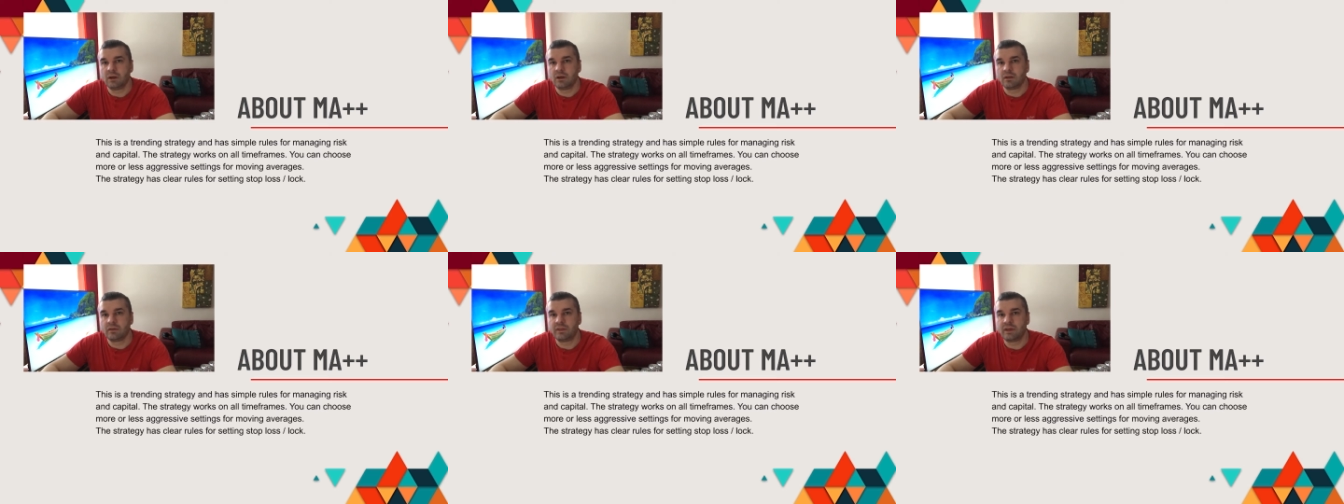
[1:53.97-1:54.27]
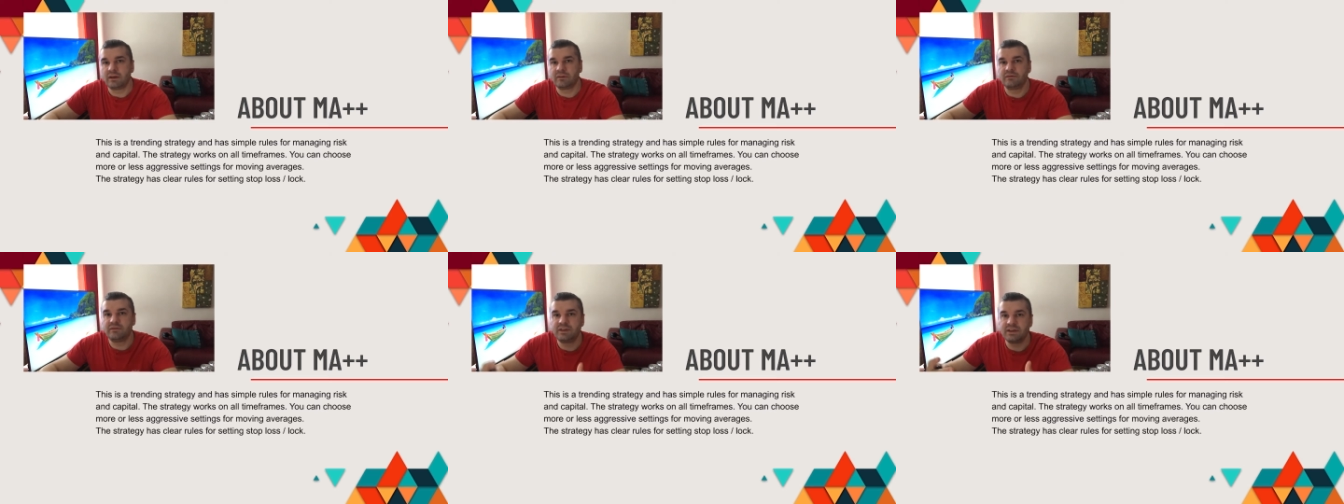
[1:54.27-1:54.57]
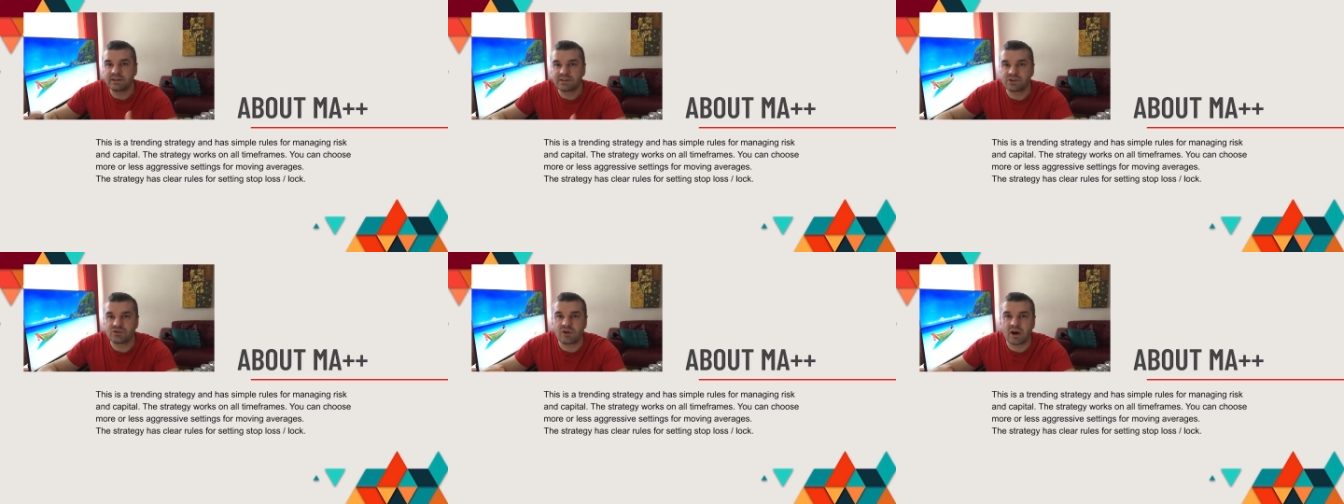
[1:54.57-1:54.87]
then
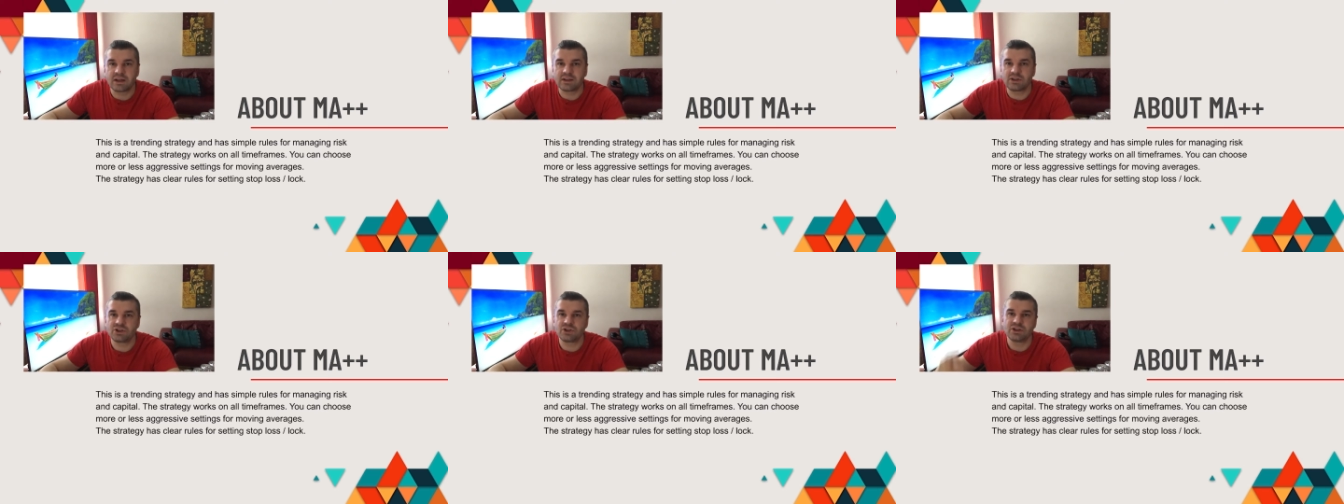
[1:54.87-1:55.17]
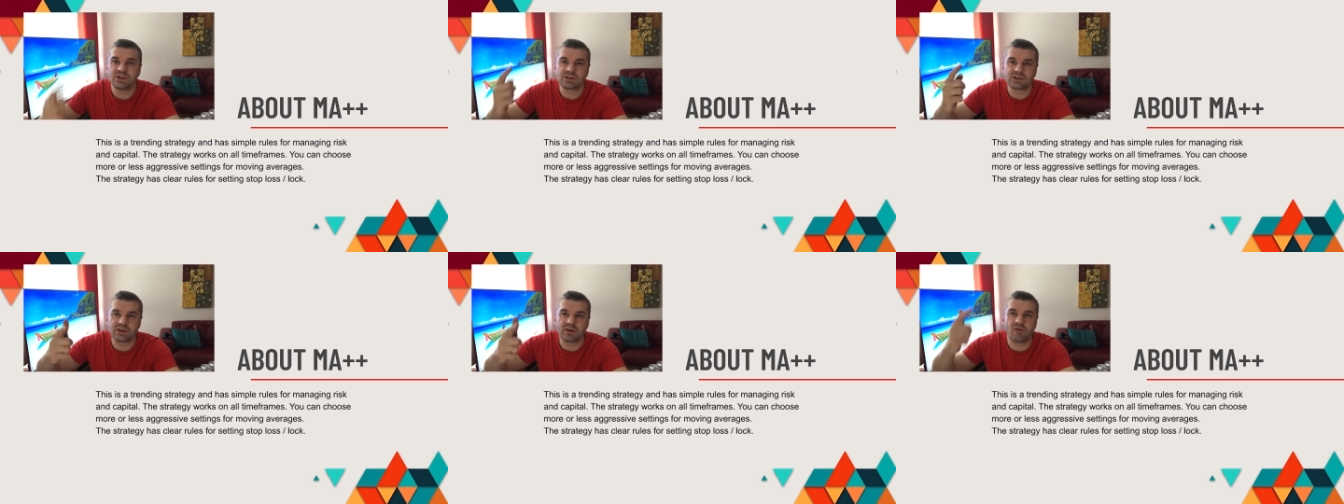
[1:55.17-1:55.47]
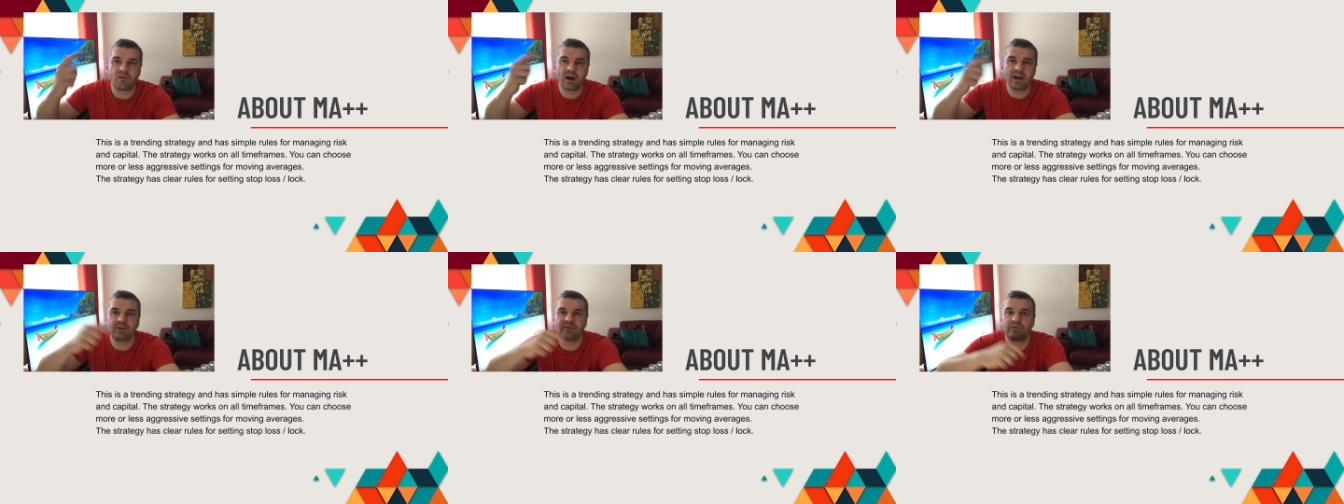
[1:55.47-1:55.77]
this strategy is
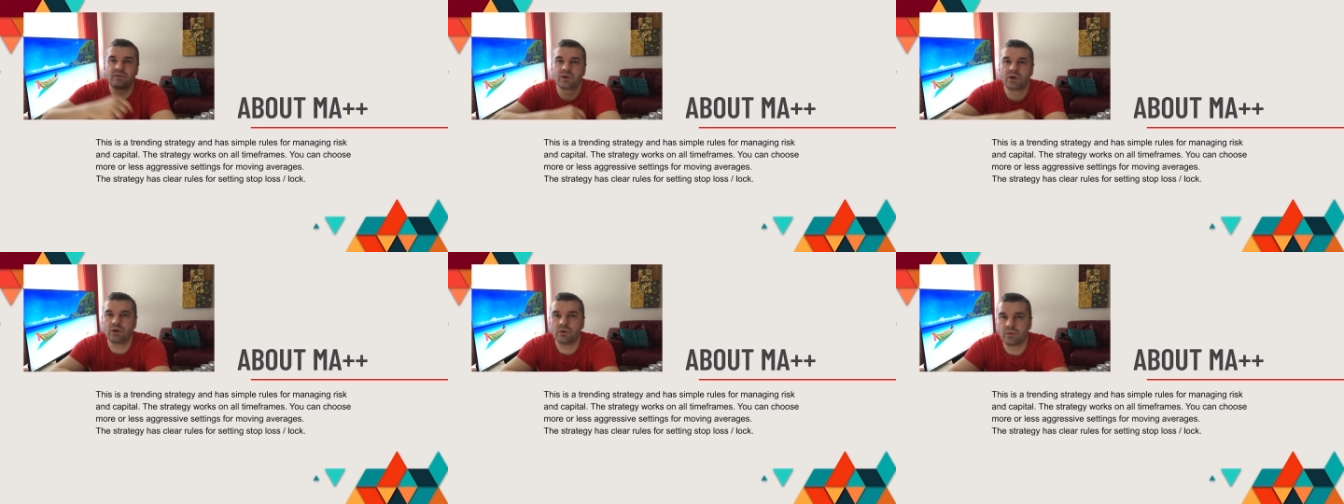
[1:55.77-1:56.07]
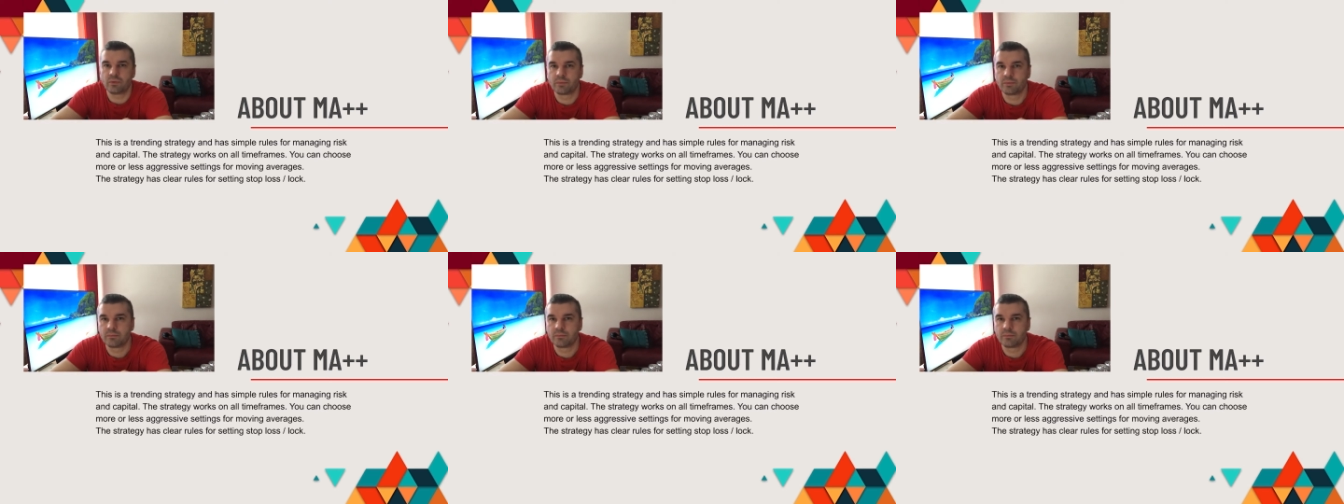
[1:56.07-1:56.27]
right for you.